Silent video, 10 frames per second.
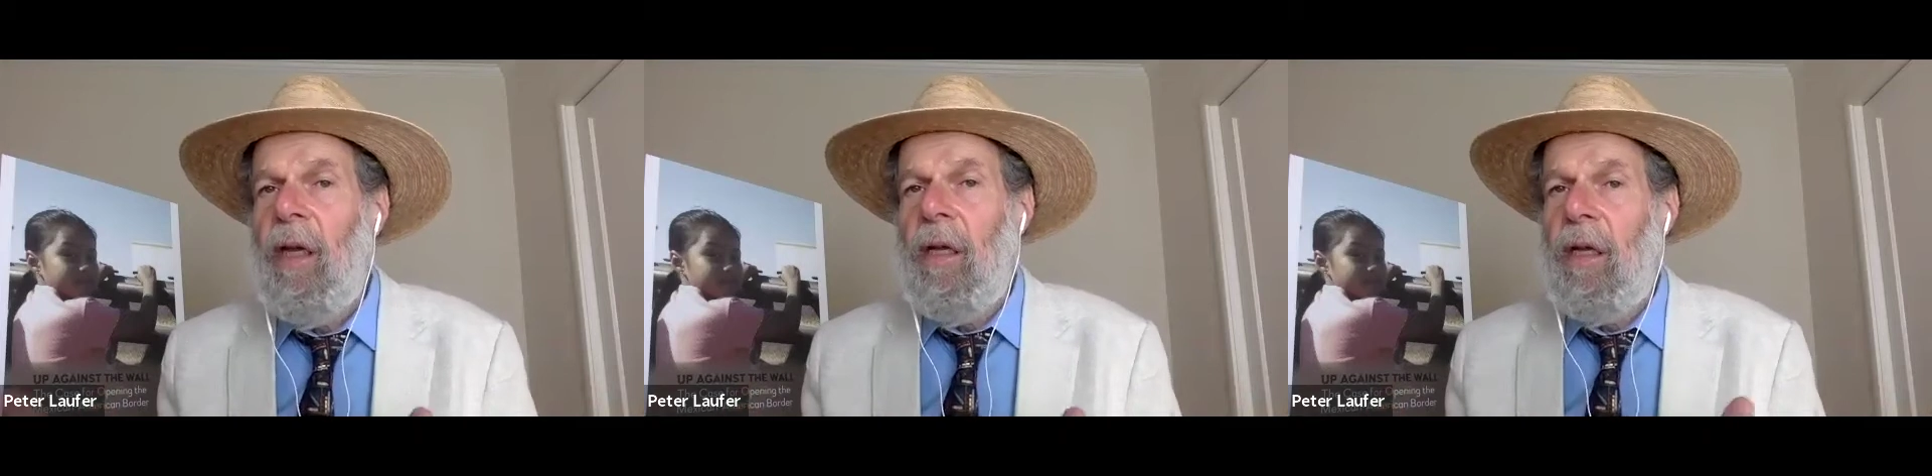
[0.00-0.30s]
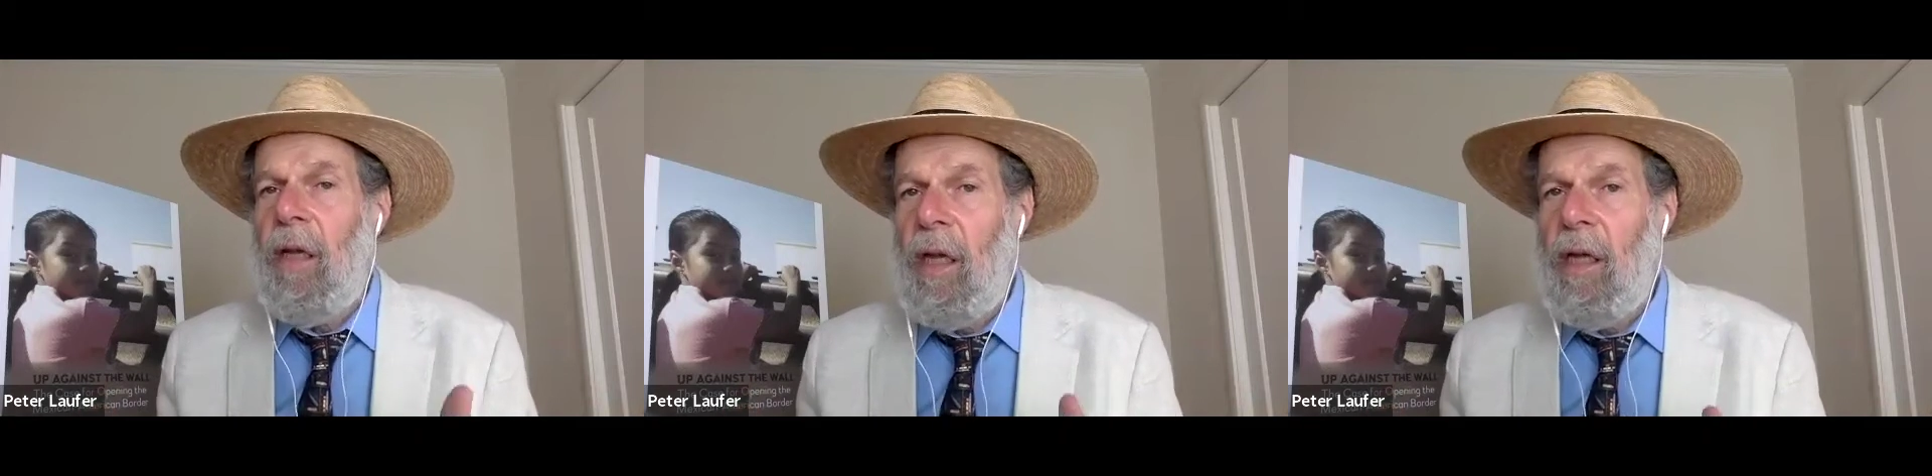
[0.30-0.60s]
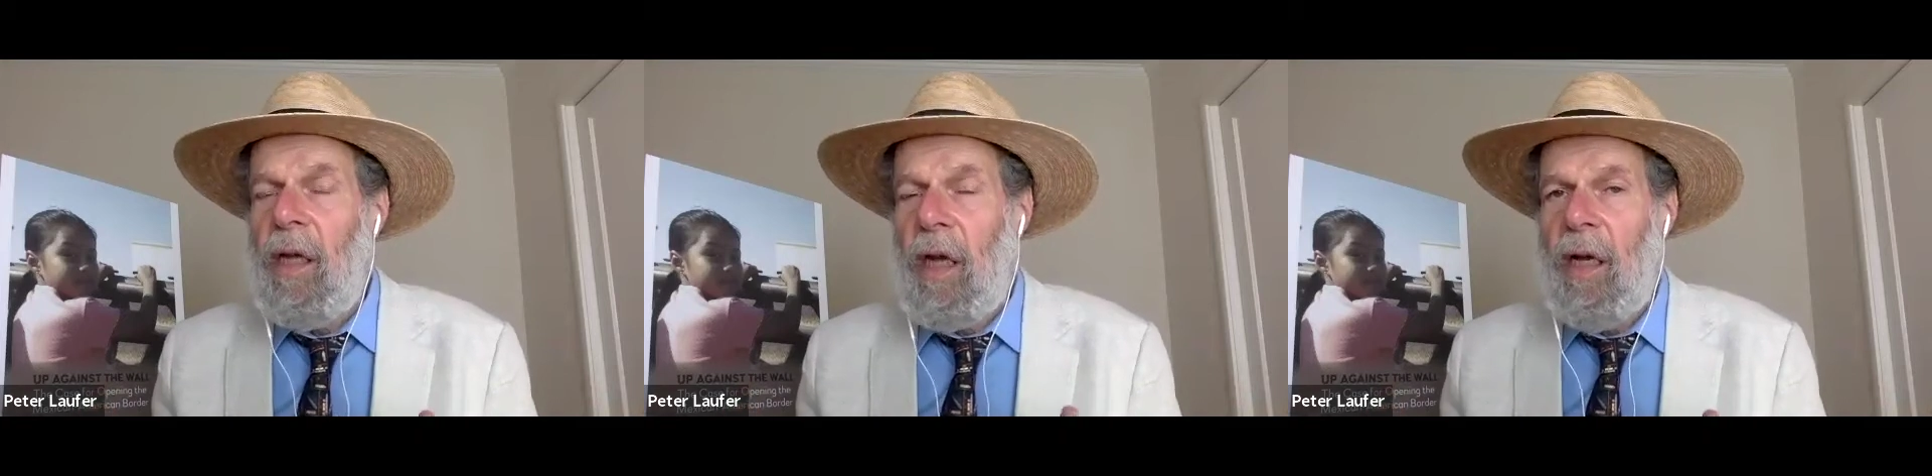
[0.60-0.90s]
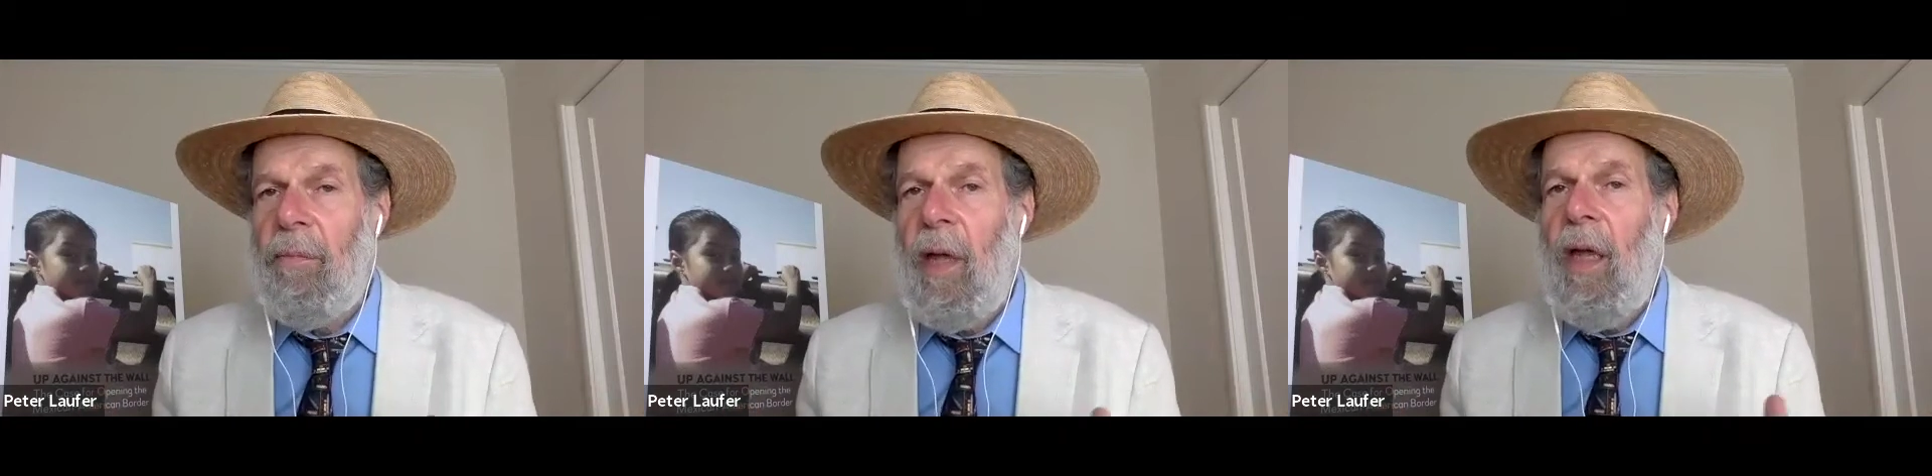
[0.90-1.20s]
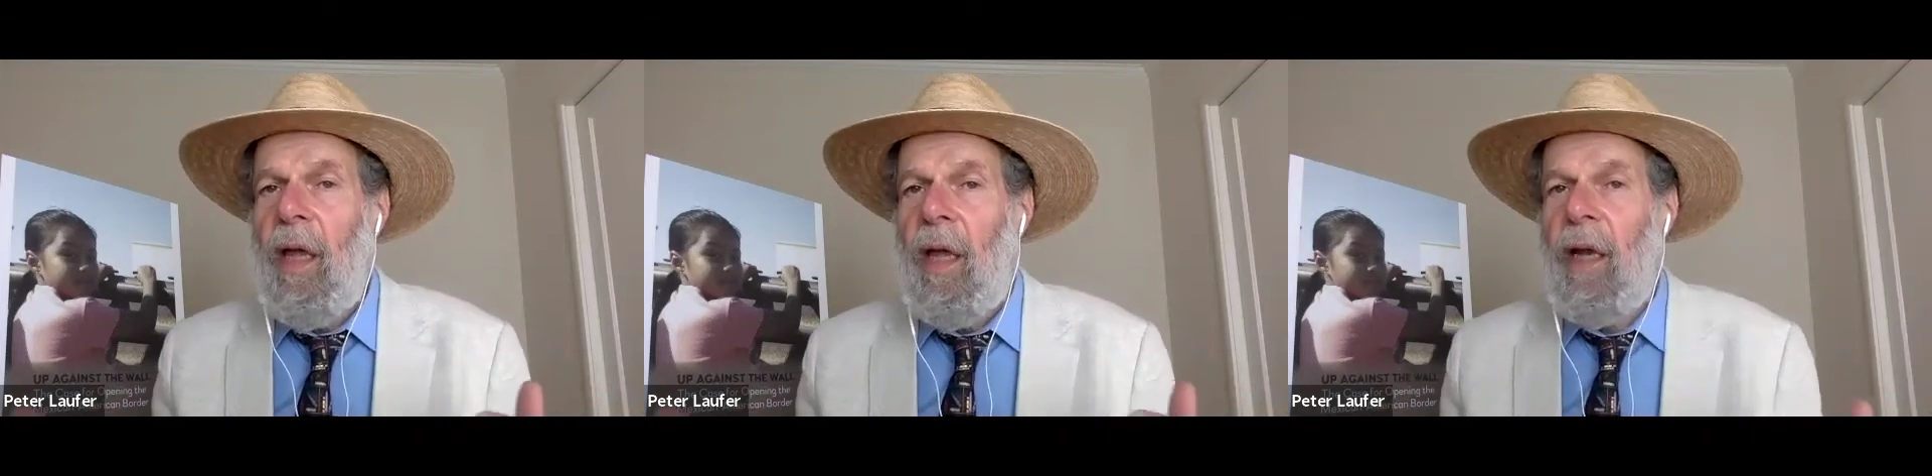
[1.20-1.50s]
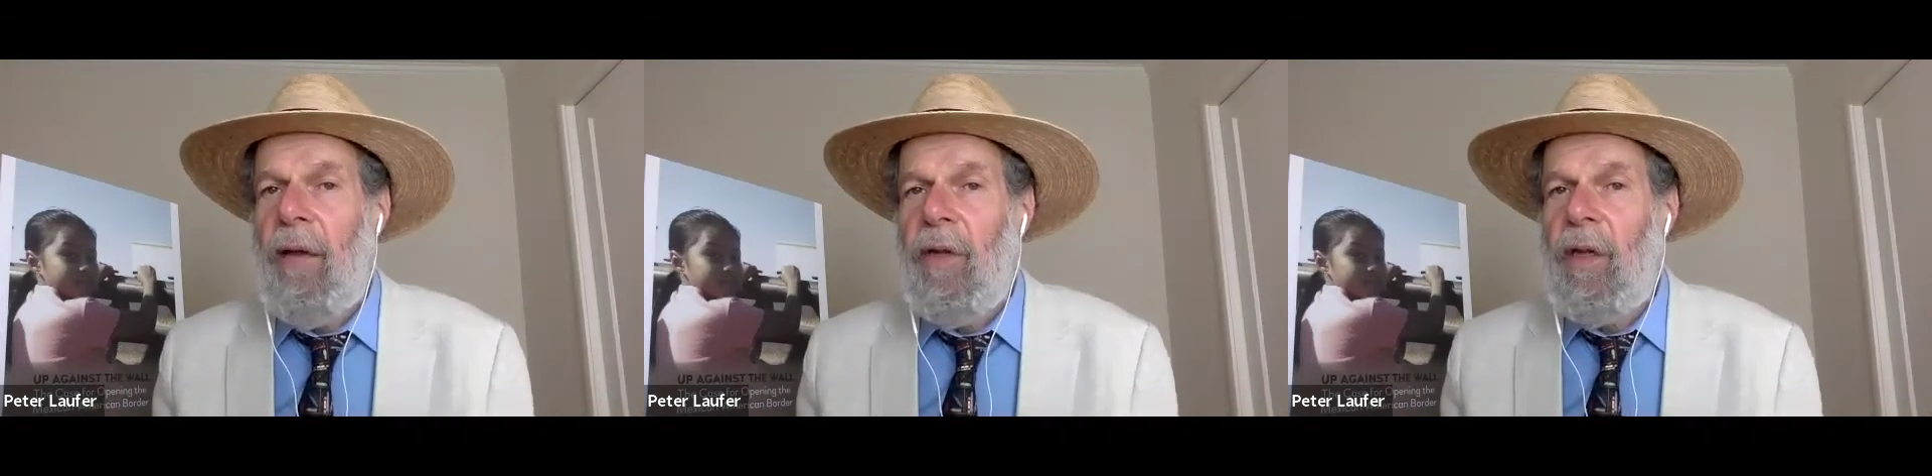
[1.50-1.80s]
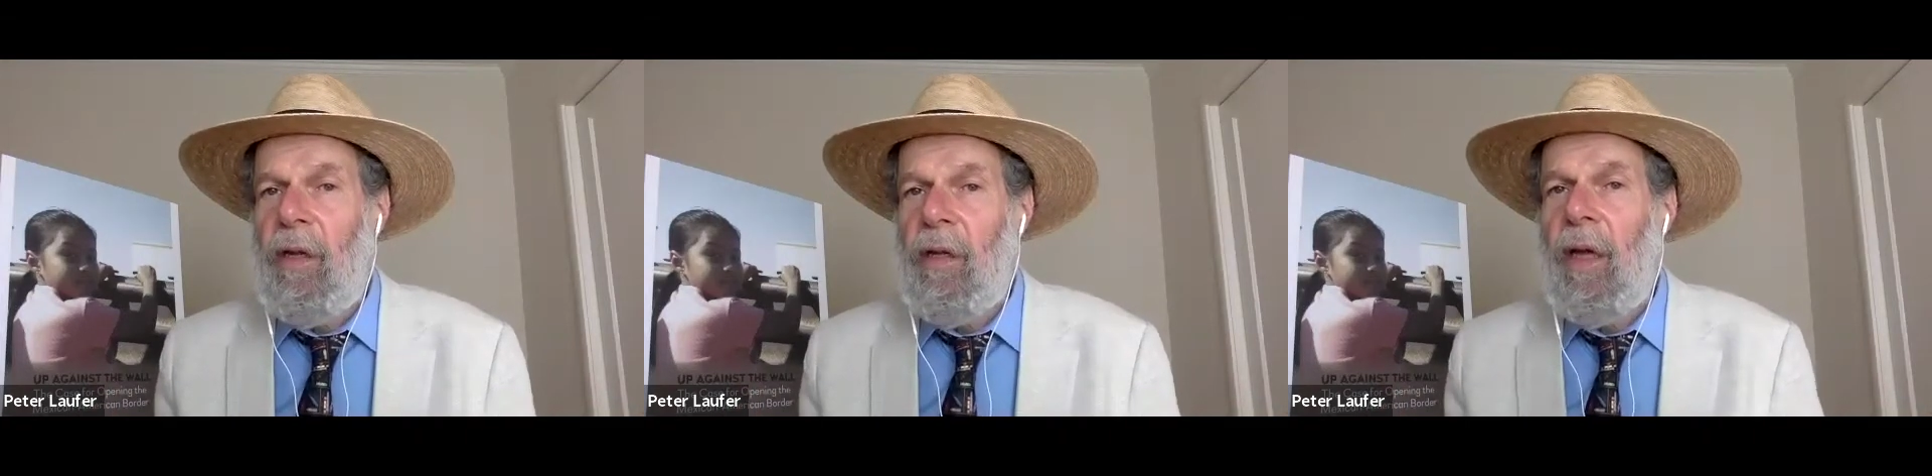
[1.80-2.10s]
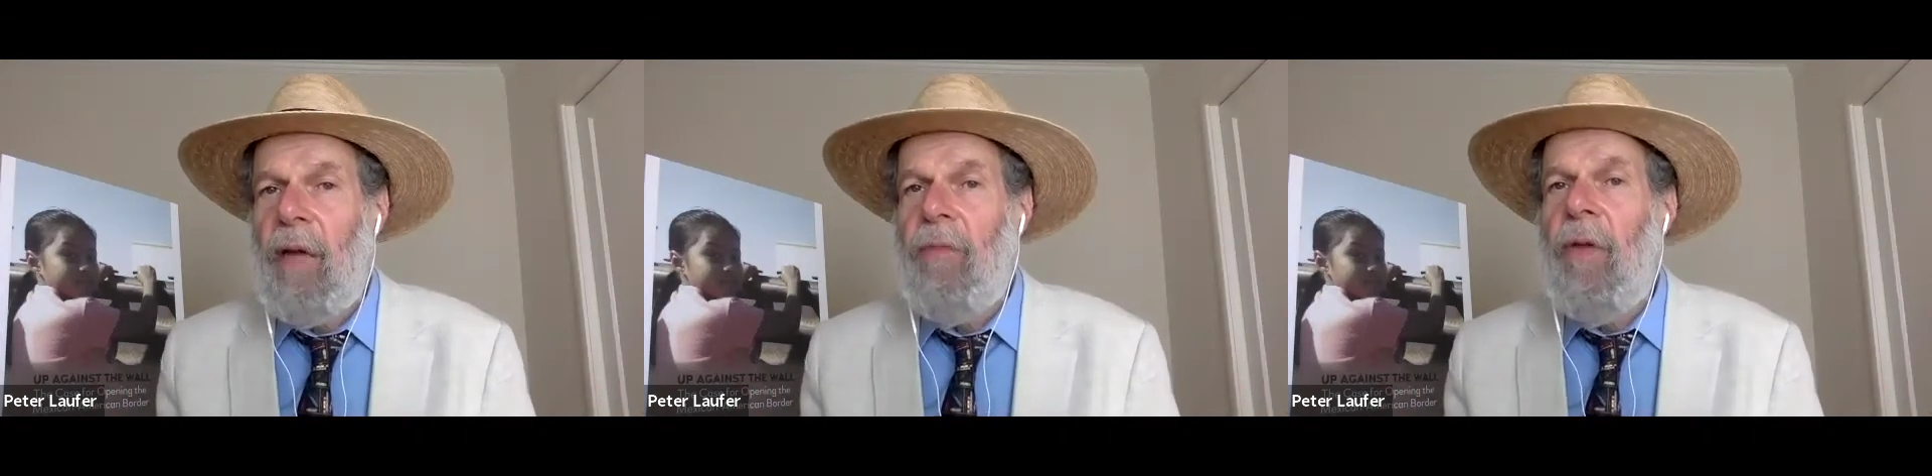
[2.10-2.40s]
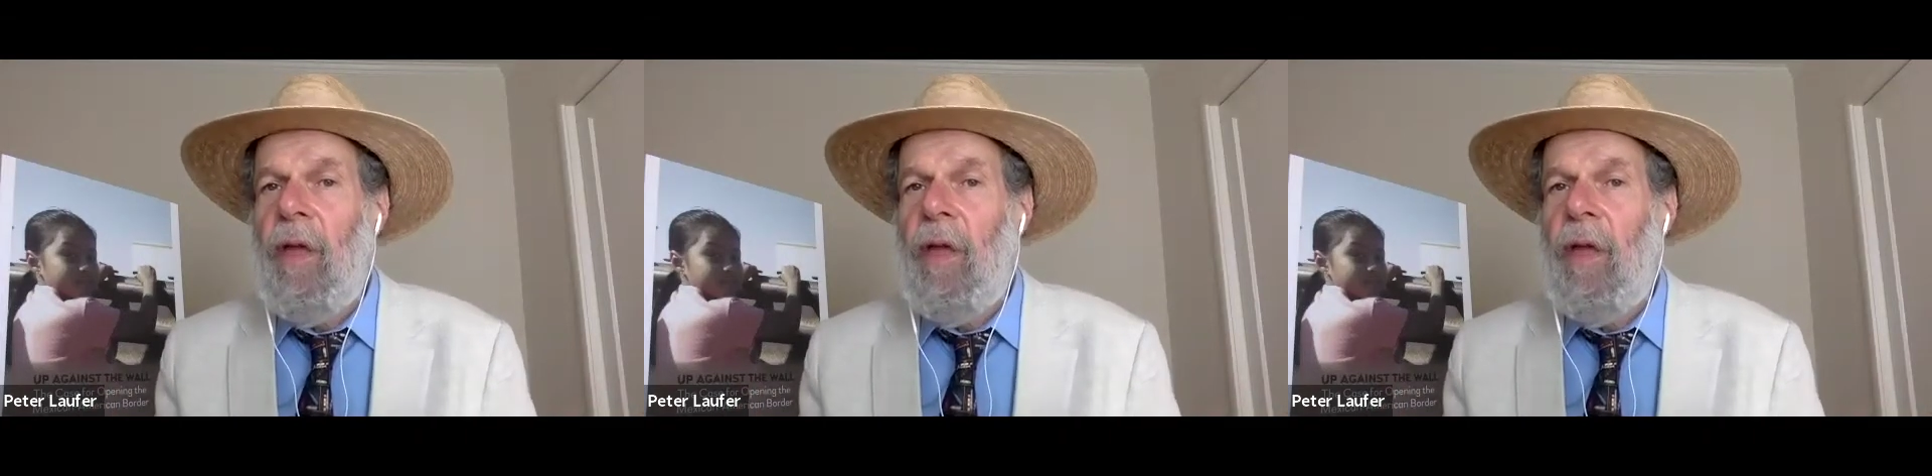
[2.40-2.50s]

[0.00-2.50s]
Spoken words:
an income and having to live